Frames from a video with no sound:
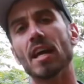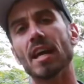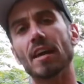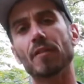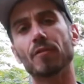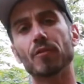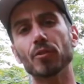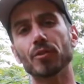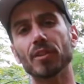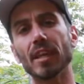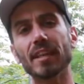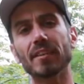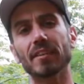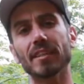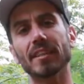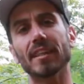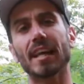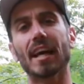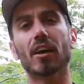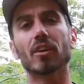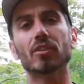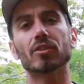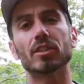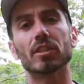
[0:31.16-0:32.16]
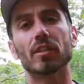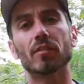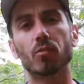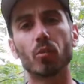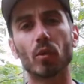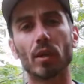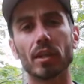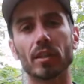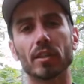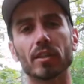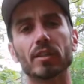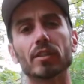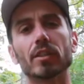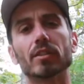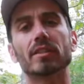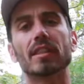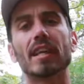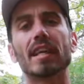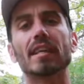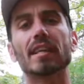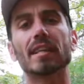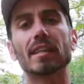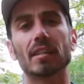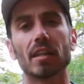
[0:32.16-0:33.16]
if you take the analogy of where you're
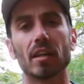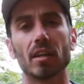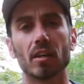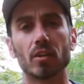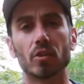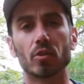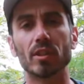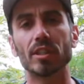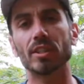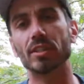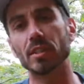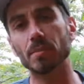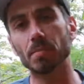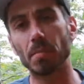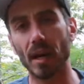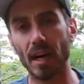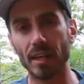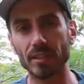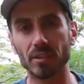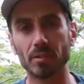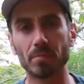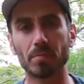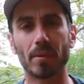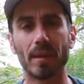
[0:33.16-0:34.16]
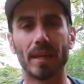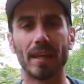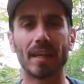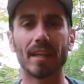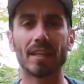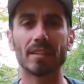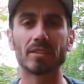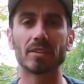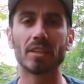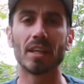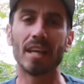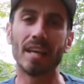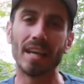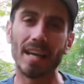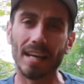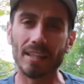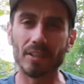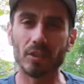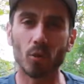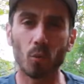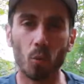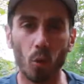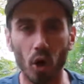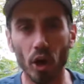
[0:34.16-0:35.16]
taking greasy pots and pans and
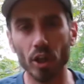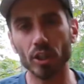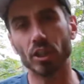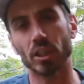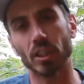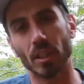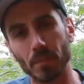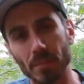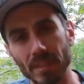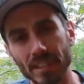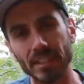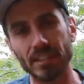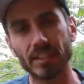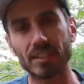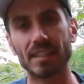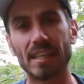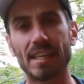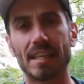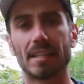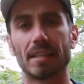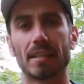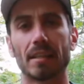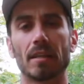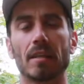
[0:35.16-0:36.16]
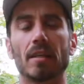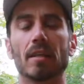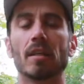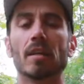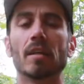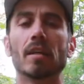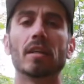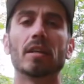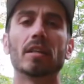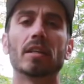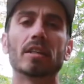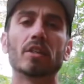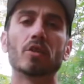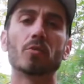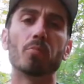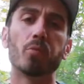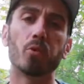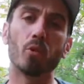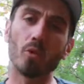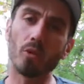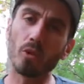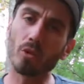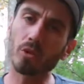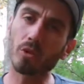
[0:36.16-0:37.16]
you're washing them in the sink, you
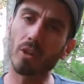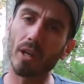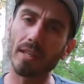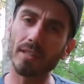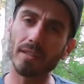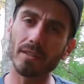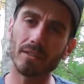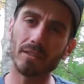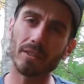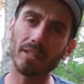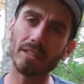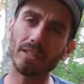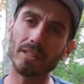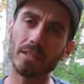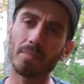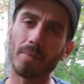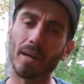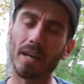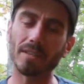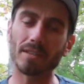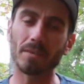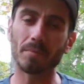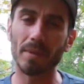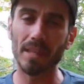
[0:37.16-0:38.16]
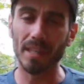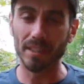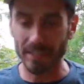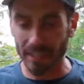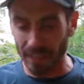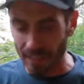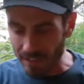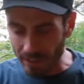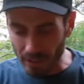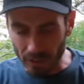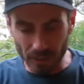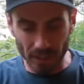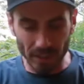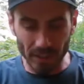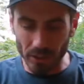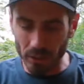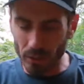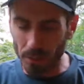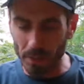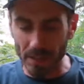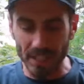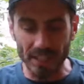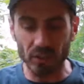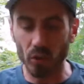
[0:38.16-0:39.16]
pull those greasy pots and pans out and
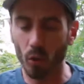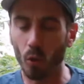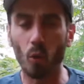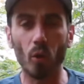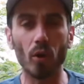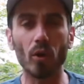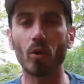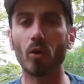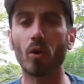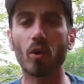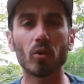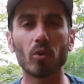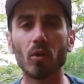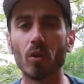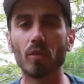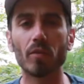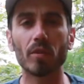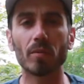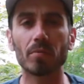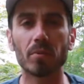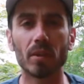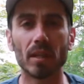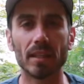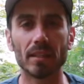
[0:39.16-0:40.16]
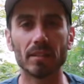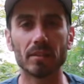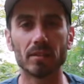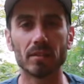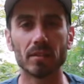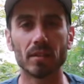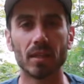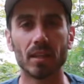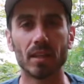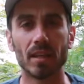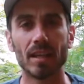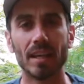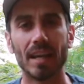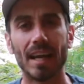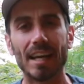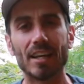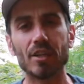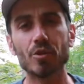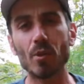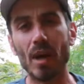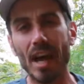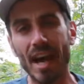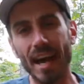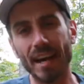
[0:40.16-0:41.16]
there's beads of oil all over the place. And
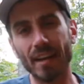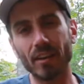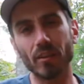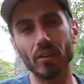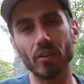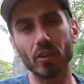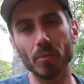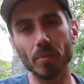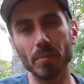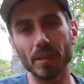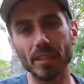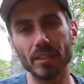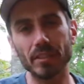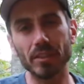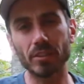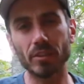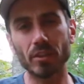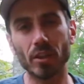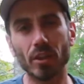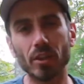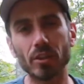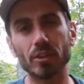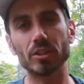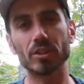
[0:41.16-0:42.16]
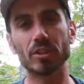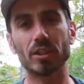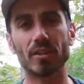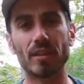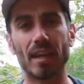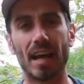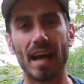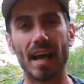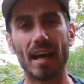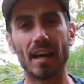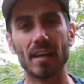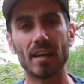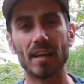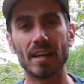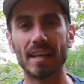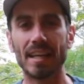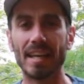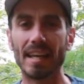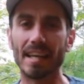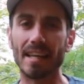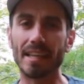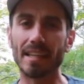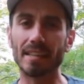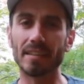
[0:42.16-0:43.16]
you add a little bit of detergent to that
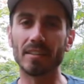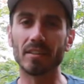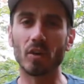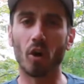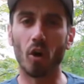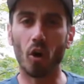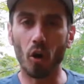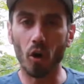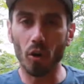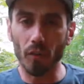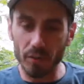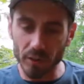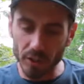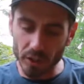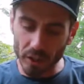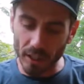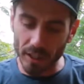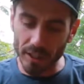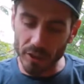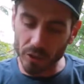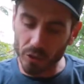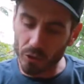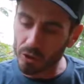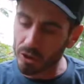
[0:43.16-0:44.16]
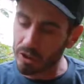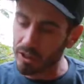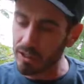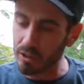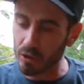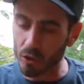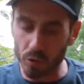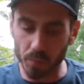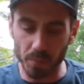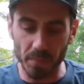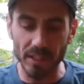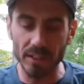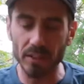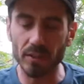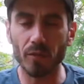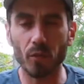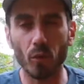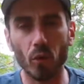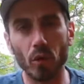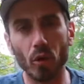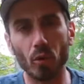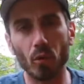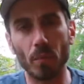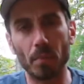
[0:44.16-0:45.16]
and all of a sudden you see those beads of
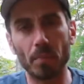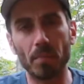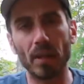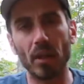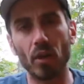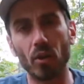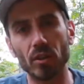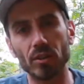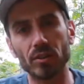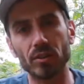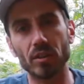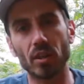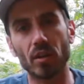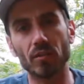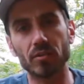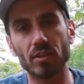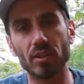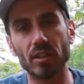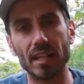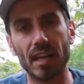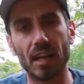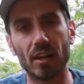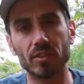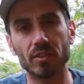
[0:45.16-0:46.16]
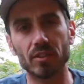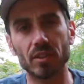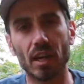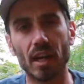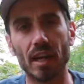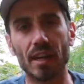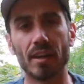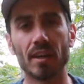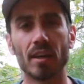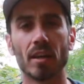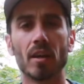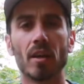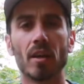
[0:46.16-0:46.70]
oil repel itself to the outside.